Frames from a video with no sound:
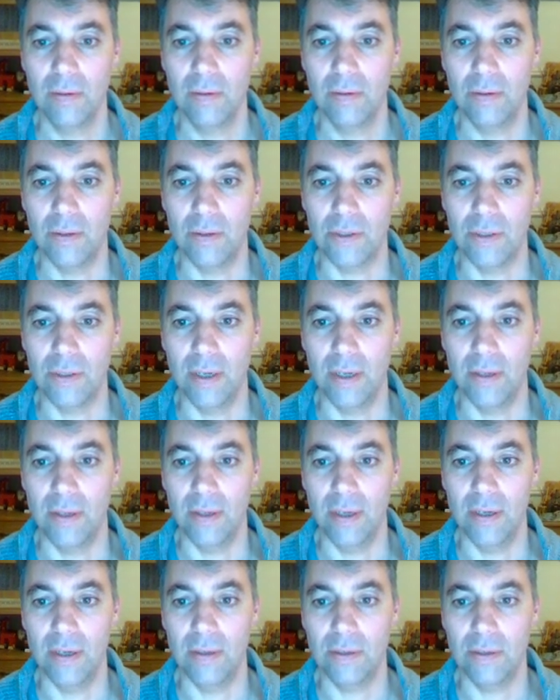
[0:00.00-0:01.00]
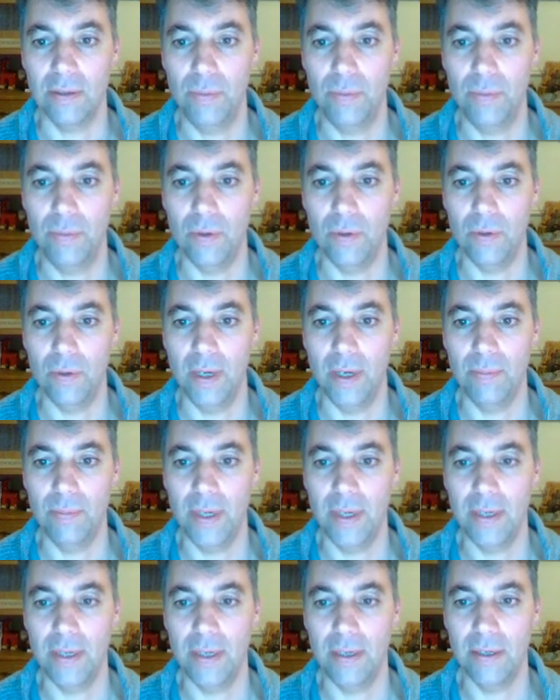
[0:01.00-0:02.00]
looks like the support line
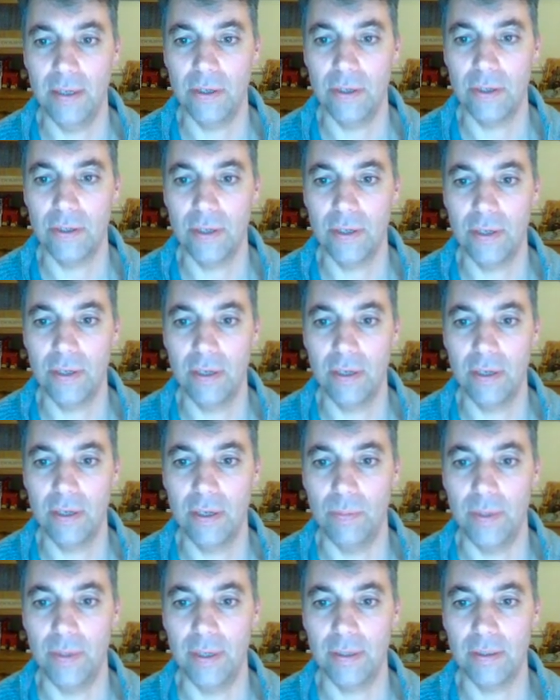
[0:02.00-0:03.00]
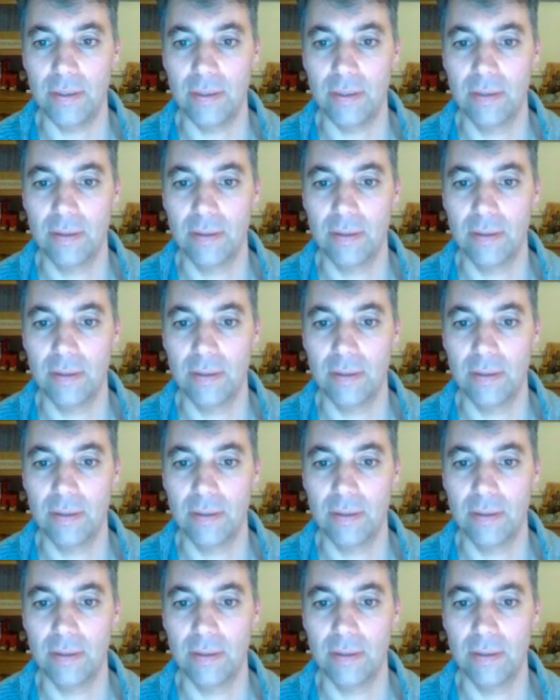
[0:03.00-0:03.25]
may need adjusting a little bit.